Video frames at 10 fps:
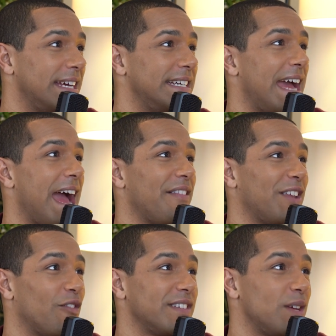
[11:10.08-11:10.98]
mm. and
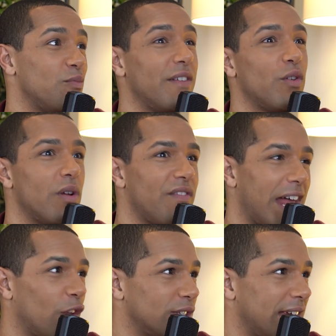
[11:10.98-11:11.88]
then obviously with all of
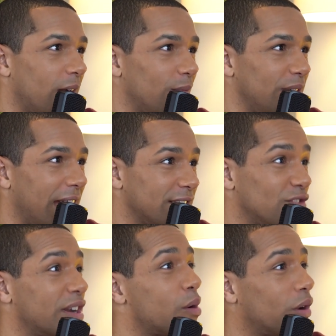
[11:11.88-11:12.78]
that lockdown we had to
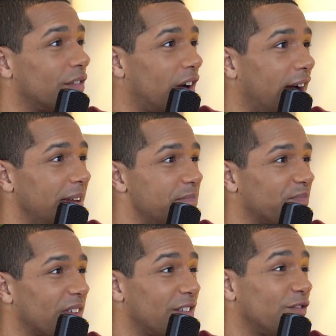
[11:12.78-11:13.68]
re-qualify, and
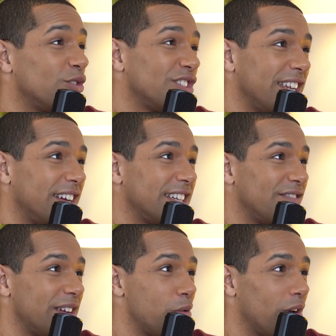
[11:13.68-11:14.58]
unfortunately I
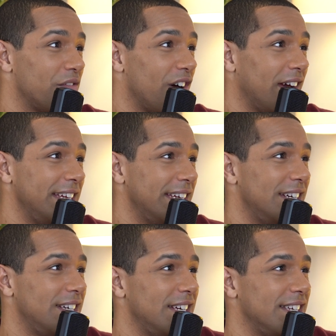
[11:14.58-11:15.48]
didn't re-qualify,
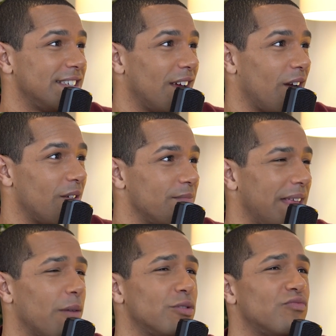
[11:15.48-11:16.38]
so Damn.
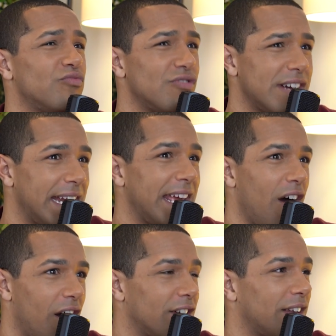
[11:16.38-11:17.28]
that was really
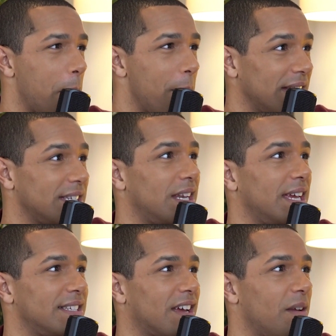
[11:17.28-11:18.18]
hard, like
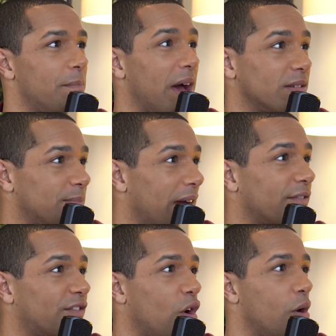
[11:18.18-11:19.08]
mentally, to kind of bounce
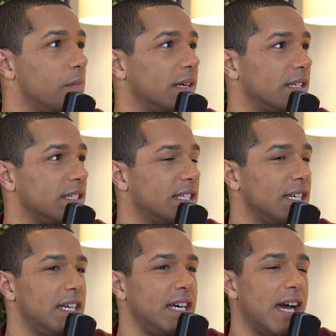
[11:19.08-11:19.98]
back from. And
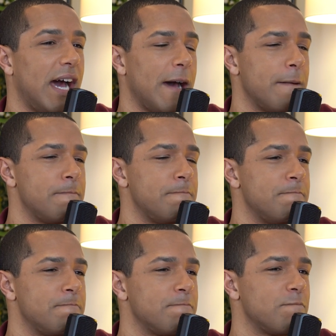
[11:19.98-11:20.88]
um
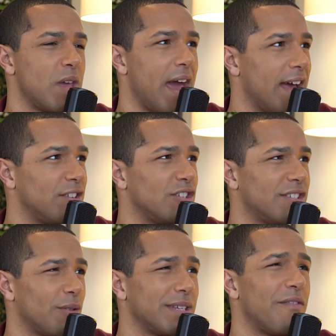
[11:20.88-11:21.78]
yeah,
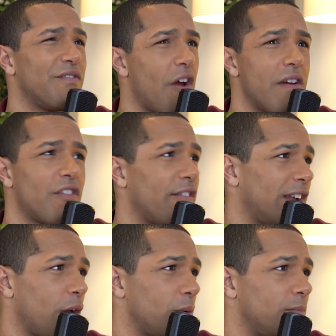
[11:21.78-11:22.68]
just I was in a very very
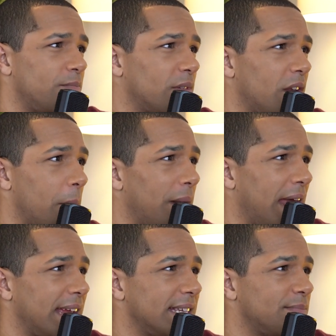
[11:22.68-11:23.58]
low kind of
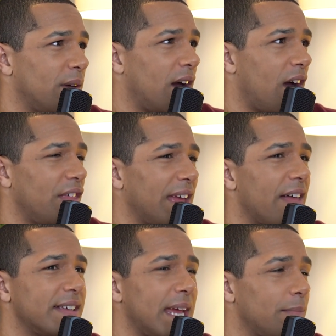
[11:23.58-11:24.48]
place, mm. but I think
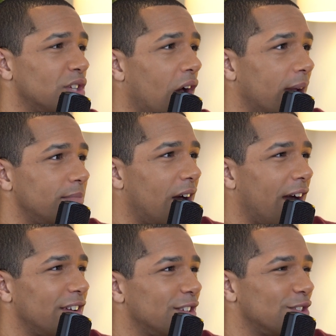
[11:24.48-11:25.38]
at the same time
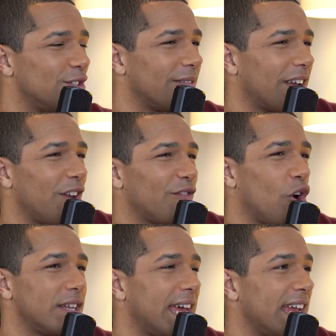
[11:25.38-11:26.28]
I kind of
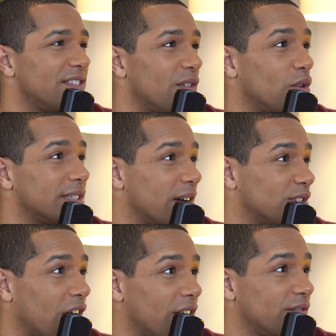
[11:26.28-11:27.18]
got a taste for what's
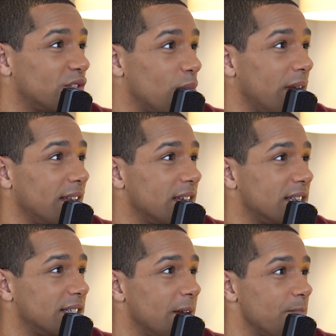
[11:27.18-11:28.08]
outside of swimming.
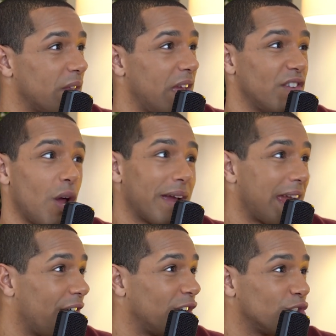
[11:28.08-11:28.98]
And even though I
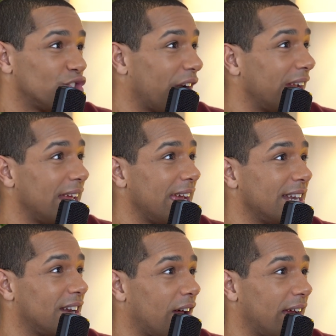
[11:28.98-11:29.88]
carried on
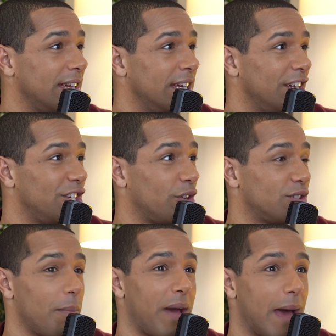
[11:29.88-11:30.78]
training and I, you know,
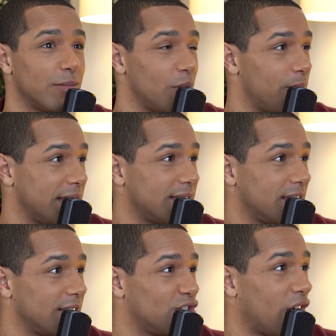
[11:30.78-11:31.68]
done my absolute best
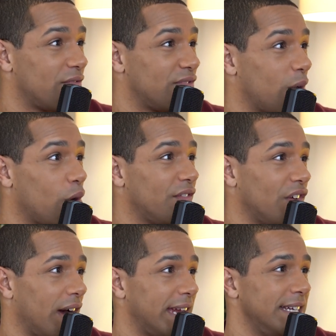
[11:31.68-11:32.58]
to try and
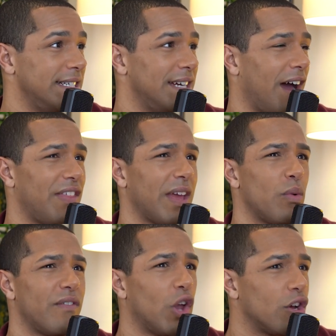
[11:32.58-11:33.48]
re-qualify, I think
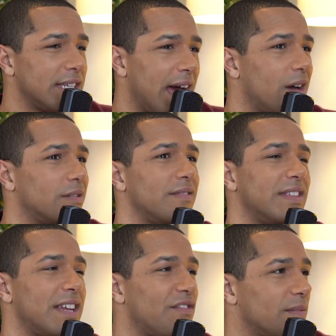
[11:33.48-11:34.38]
with lockdown and the
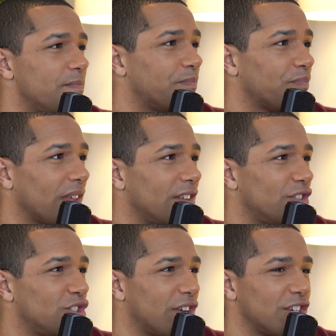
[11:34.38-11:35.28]
different
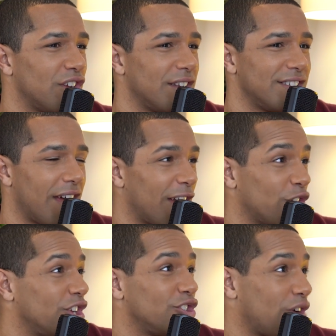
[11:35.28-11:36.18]
restrictions, like I
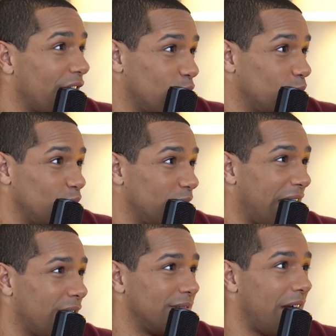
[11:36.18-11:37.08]
couldn't travel
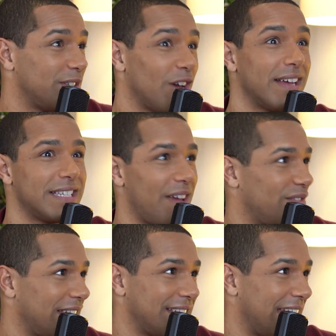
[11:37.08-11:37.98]
without mm. having to isolate for
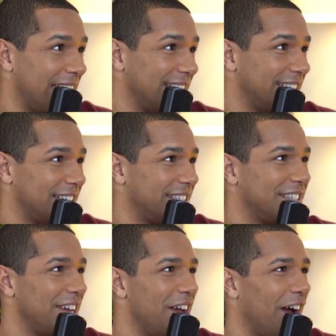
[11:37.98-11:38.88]
ten days,
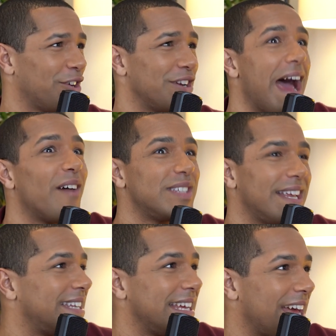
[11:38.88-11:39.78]
and I couldn't have
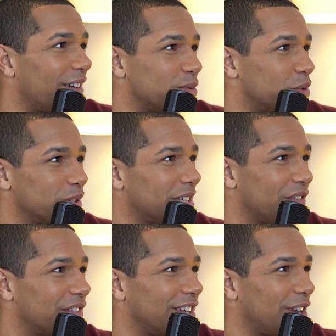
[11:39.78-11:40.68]
ten days out of the water,
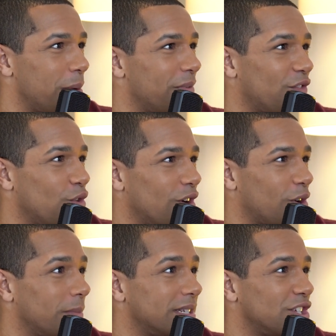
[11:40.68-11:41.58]
for, you know, before a
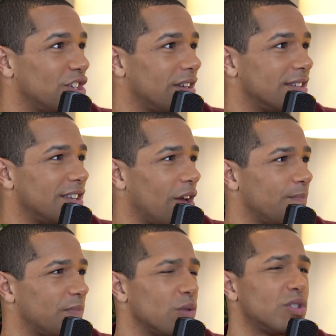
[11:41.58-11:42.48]
competition. So
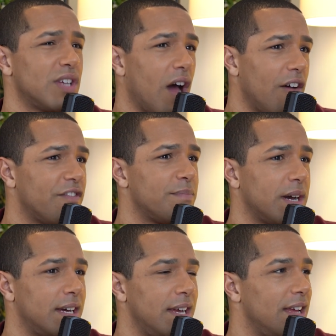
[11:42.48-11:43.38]
yeah. it was tough,
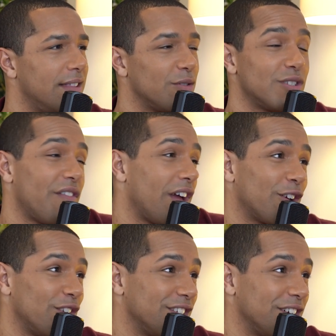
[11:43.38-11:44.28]
but there was nothing I could have